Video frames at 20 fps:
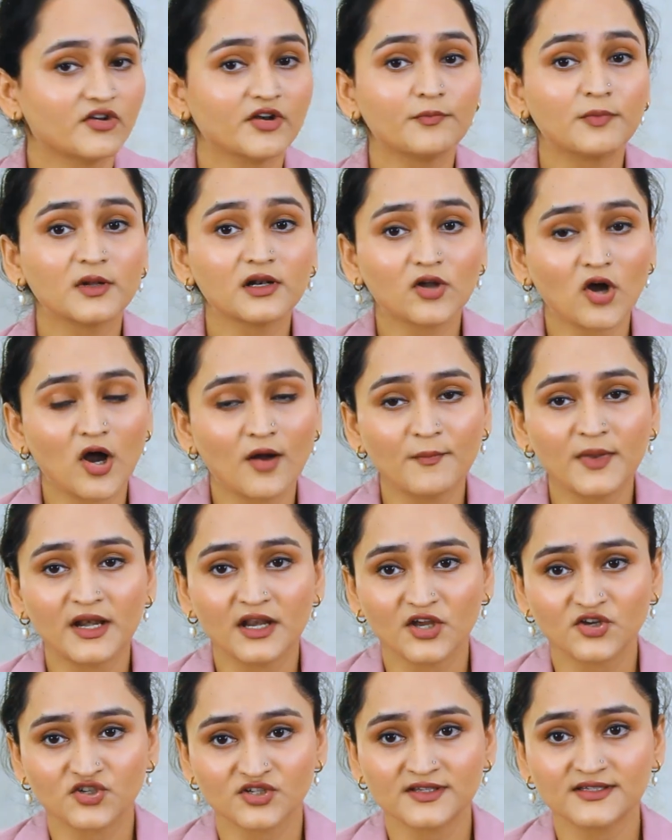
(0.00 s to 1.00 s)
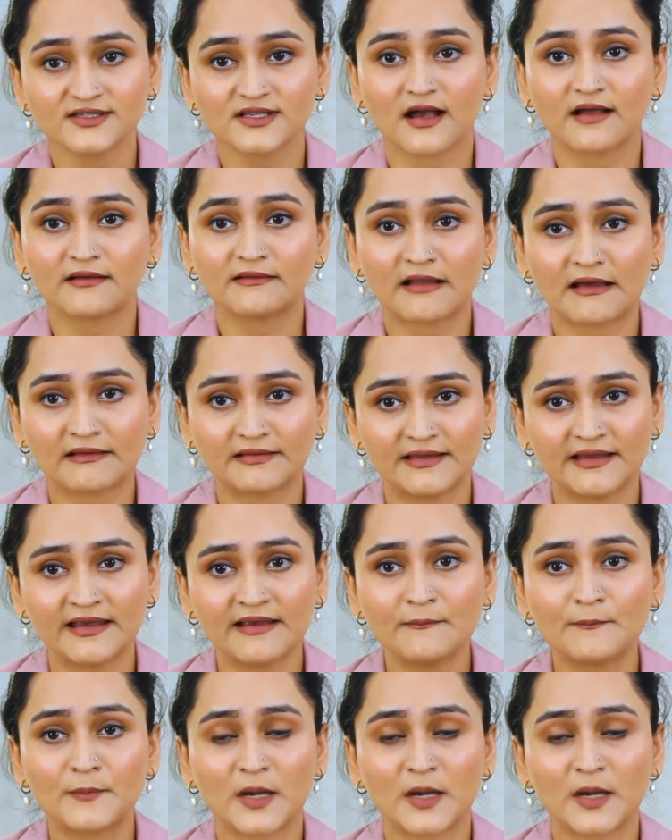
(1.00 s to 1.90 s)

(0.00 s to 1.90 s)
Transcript: Triple combinations are nothing